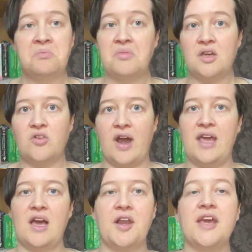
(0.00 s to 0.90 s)

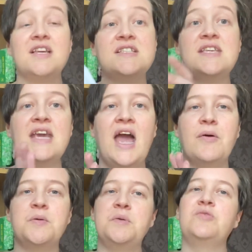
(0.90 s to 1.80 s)
great, and I can see
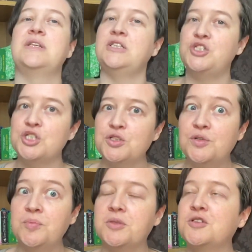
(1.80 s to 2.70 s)
how it would be really
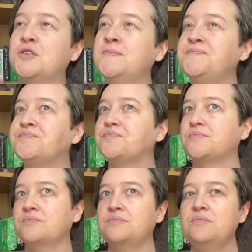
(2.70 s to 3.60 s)
durable,
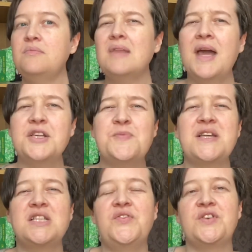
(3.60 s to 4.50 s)
and
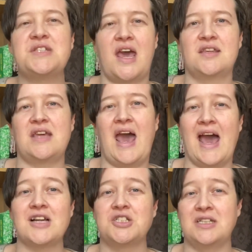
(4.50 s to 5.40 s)
especially for a deck that
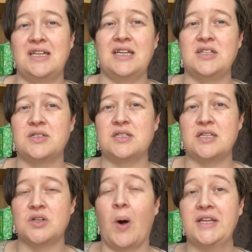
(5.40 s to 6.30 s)
actually
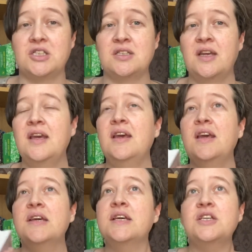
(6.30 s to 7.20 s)
is quite
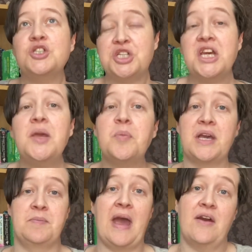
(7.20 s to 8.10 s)
cheap,
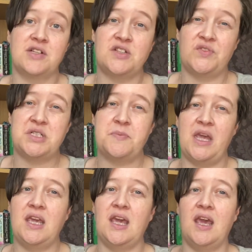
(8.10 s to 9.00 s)
comparatively
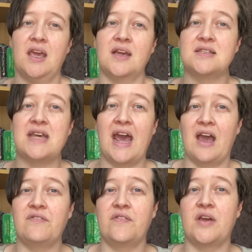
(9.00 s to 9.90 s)
speaking, to
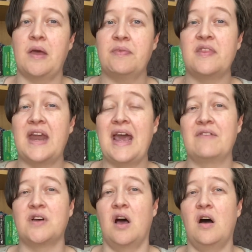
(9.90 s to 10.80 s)
have then
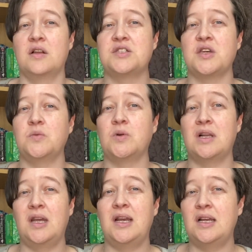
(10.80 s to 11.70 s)
have cards that will
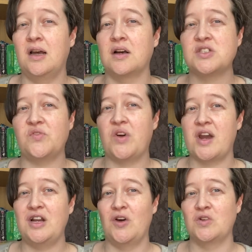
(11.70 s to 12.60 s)
clearly last a
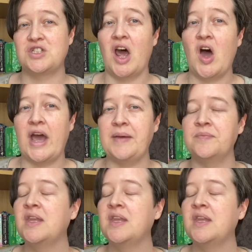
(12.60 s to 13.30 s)
very long time